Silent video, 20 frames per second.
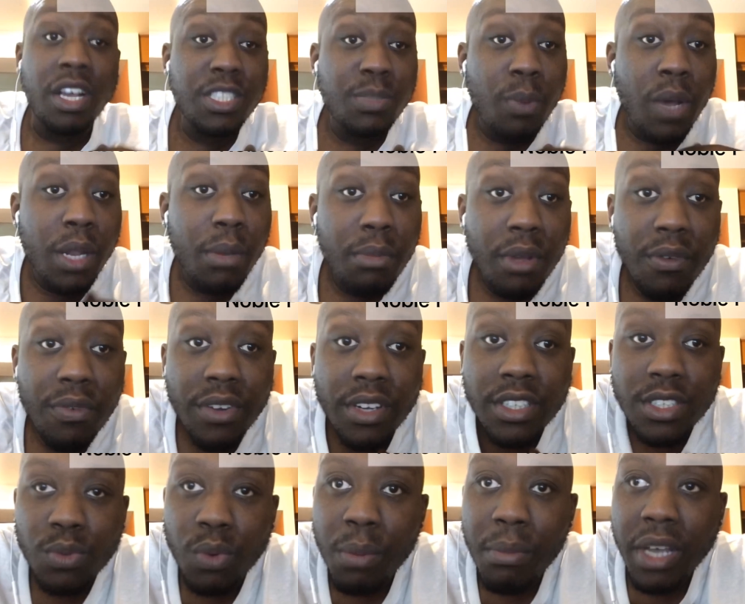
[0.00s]
my spina
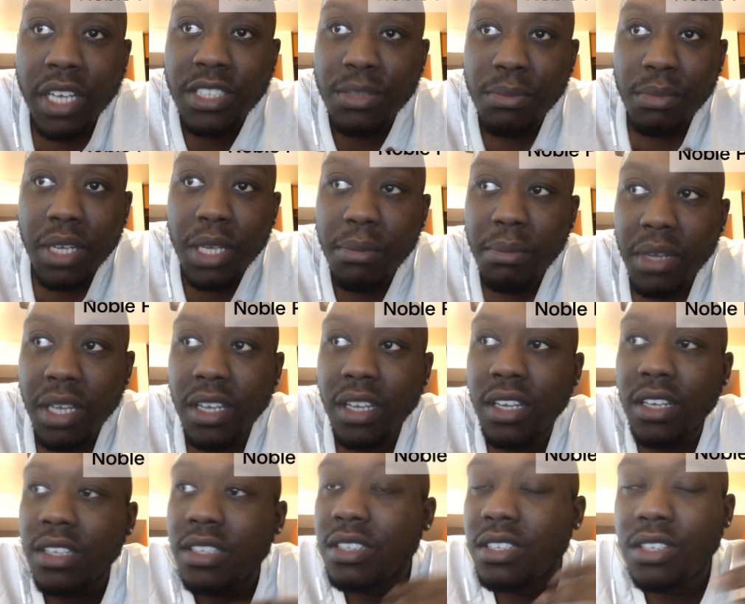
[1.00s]
bifida is what makes me,
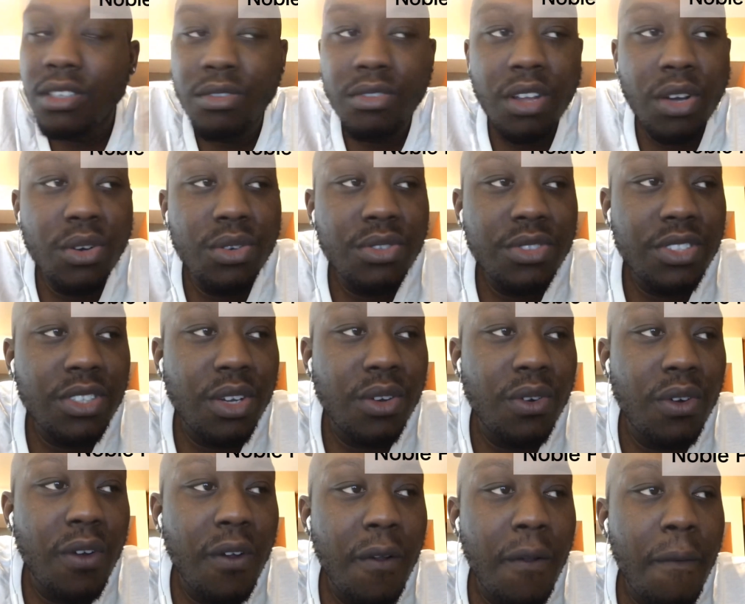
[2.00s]
me, you know?
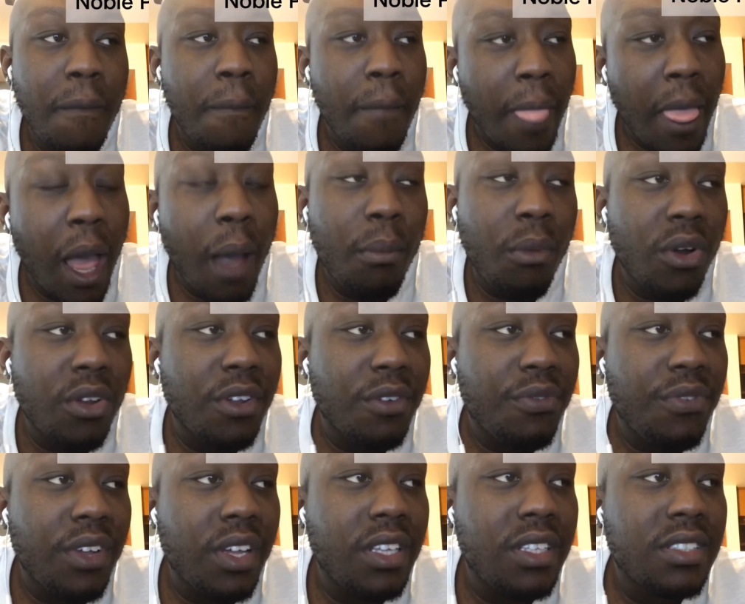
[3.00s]
So I'm on
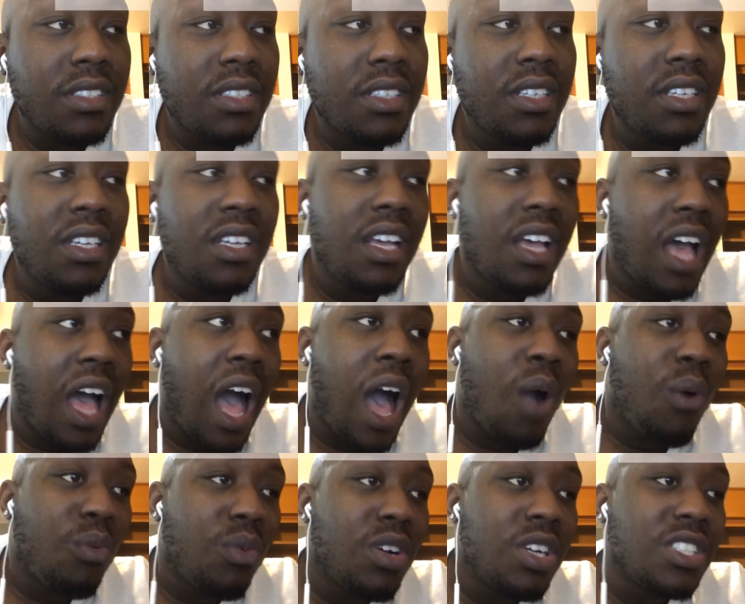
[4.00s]
the fence.
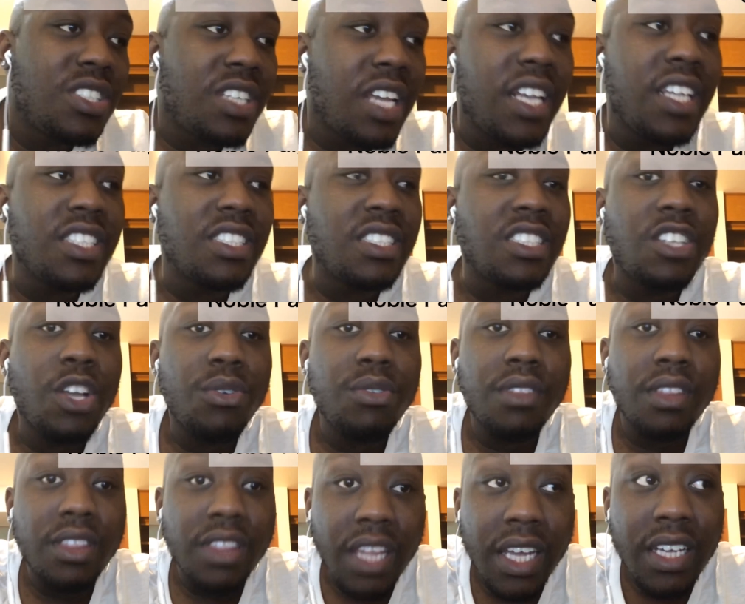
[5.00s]
I would change
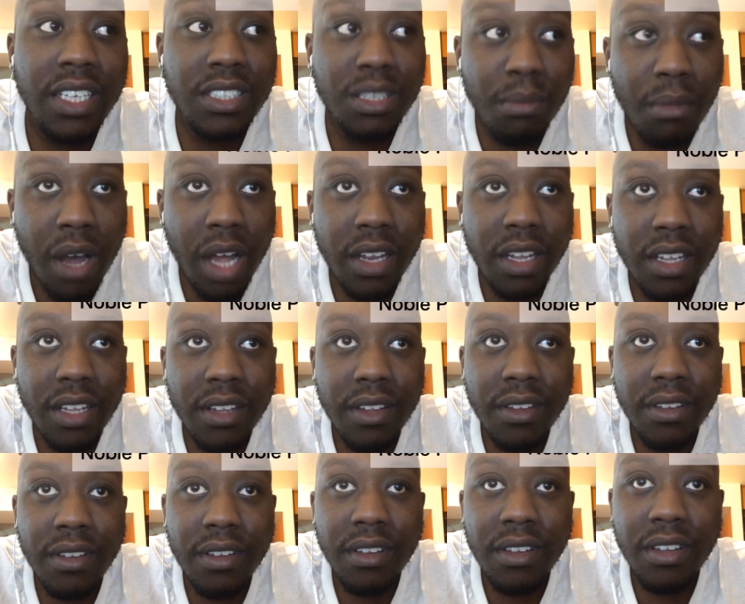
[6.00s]
certain things about it,
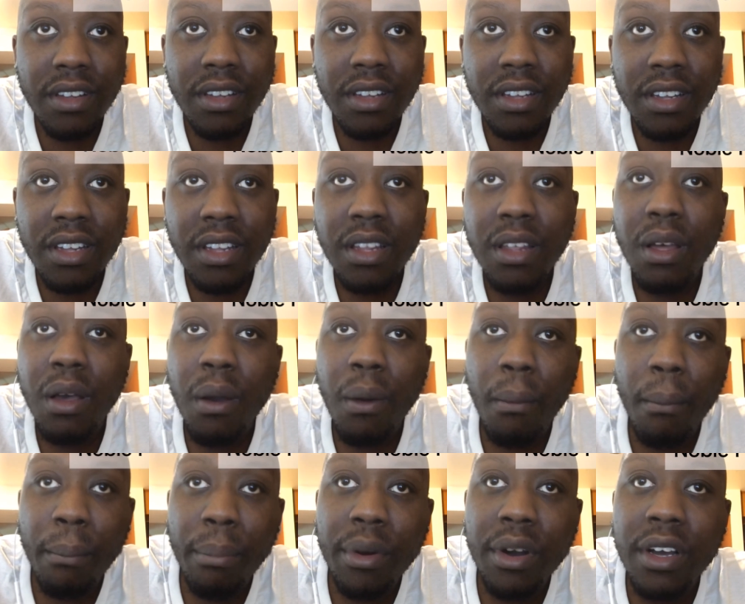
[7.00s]

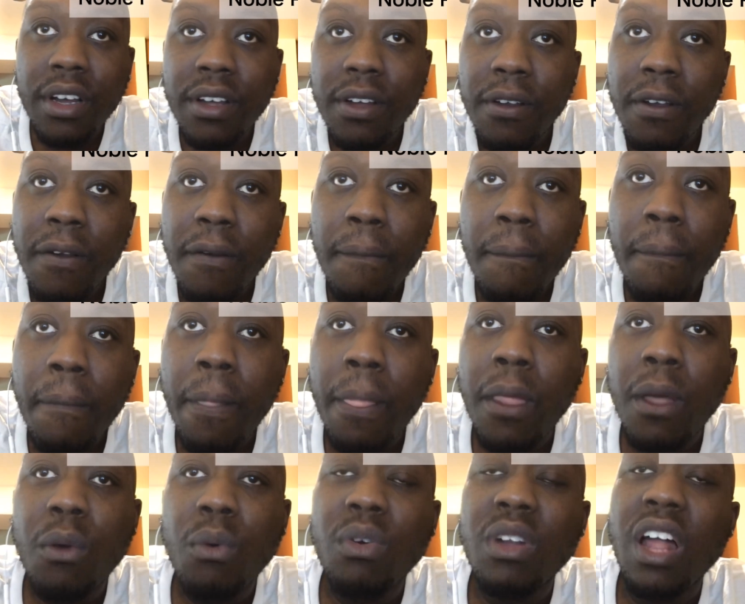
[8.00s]
but
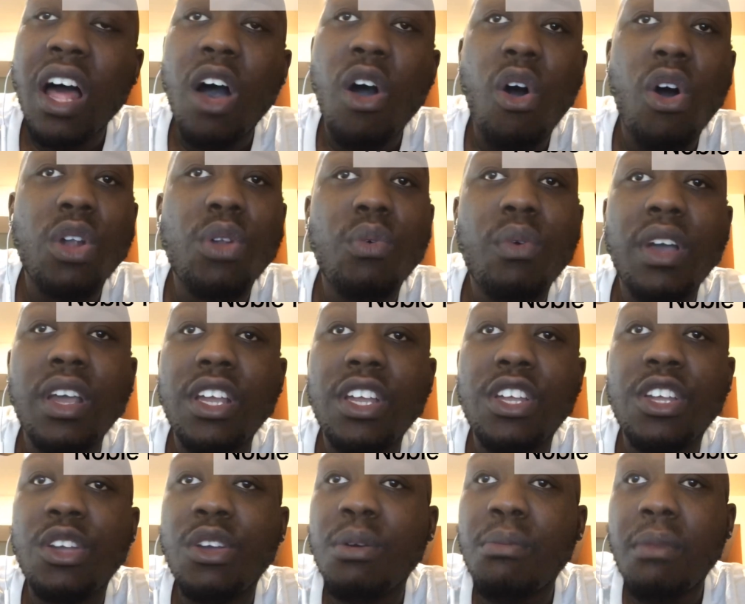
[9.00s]
would I all the way
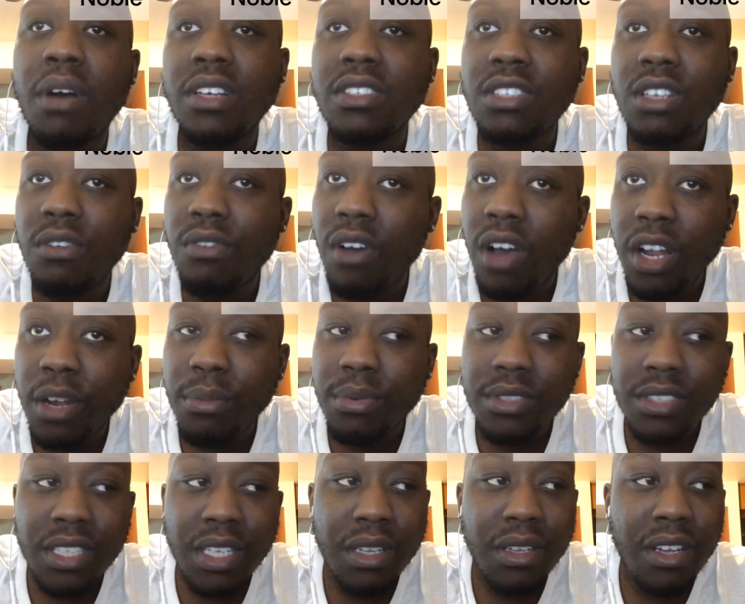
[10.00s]
cure myself
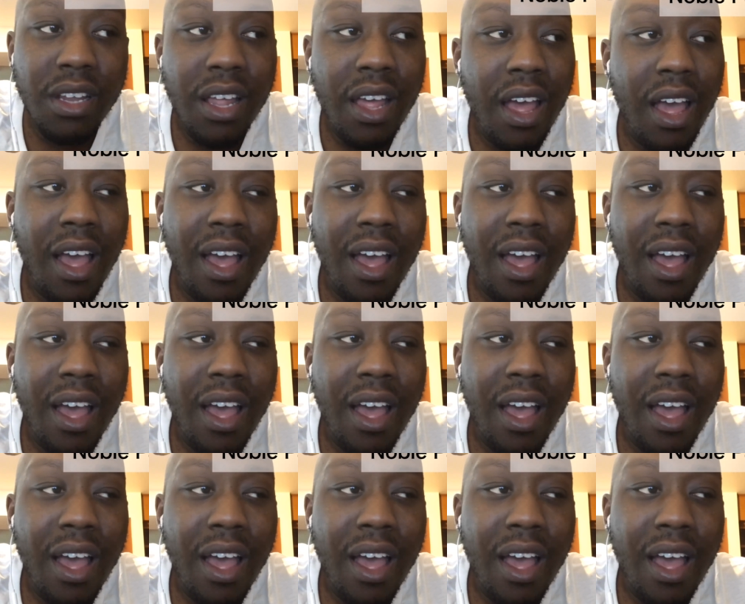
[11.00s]
100%?